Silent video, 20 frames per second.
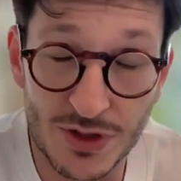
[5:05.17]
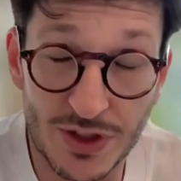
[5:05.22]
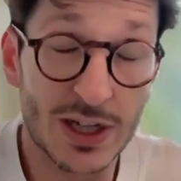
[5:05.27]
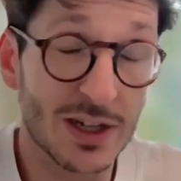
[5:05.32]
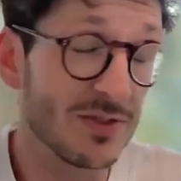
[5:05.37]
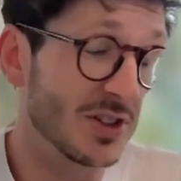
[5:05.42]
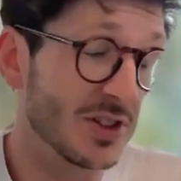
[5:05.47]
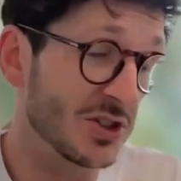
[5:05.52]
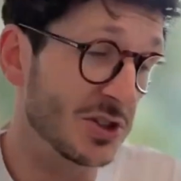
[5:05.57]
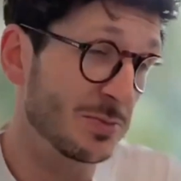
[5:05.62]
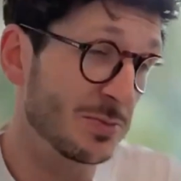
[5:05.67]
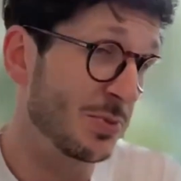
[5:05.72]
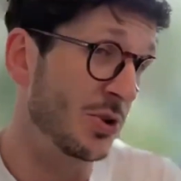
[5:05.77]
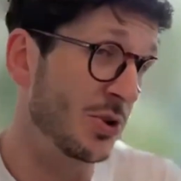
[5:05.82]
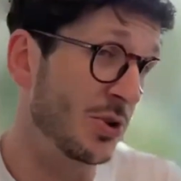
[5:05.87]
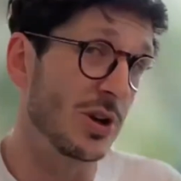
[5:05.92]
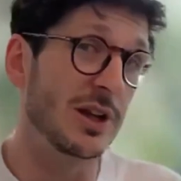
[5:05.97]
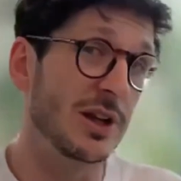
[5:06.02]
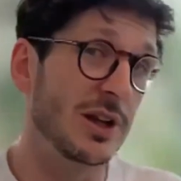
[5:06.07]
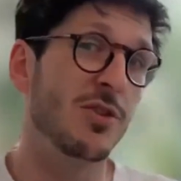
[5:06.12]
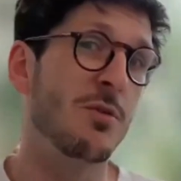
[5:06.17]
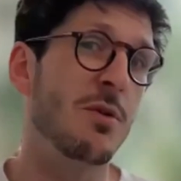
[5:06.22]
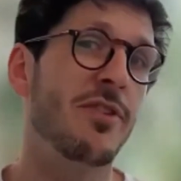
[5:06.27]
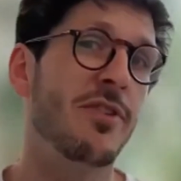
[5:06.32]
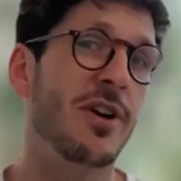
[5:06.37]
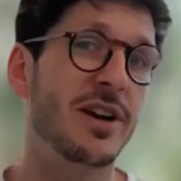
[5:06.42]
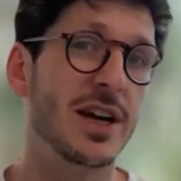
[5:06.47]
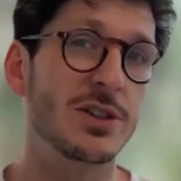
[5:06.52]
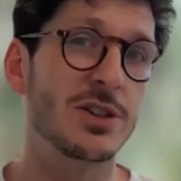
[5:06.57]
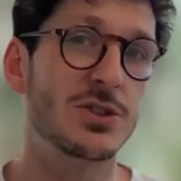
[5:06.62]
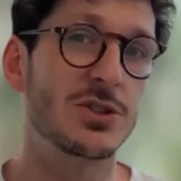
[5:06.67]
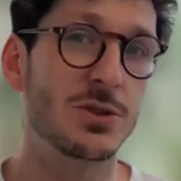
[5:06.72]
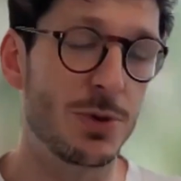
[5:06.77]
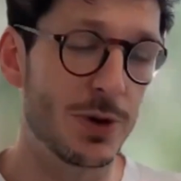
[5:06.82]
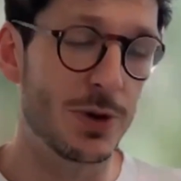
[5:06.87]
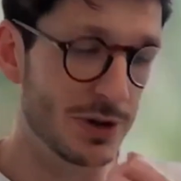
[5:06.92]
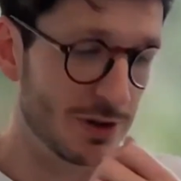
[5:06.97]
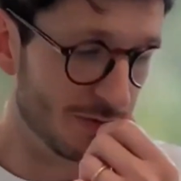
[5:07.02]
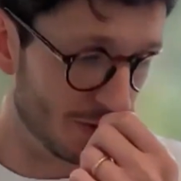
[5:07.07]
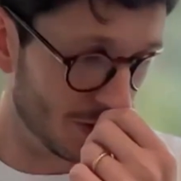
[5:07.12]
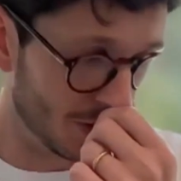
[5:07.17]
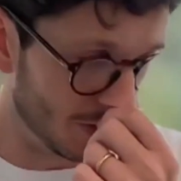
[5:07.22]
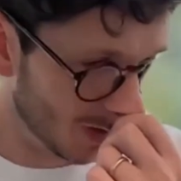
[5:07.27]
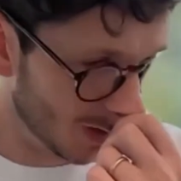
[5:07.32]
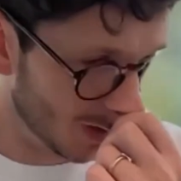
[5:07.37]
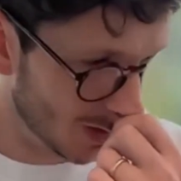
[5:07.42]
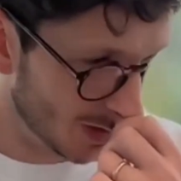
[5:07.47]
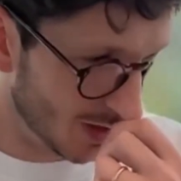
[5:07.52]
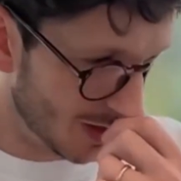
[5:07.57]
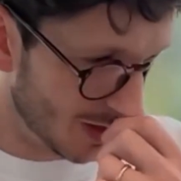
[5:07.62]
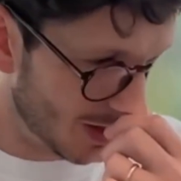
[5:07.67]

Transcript: you think of it just purely from a financial point of view,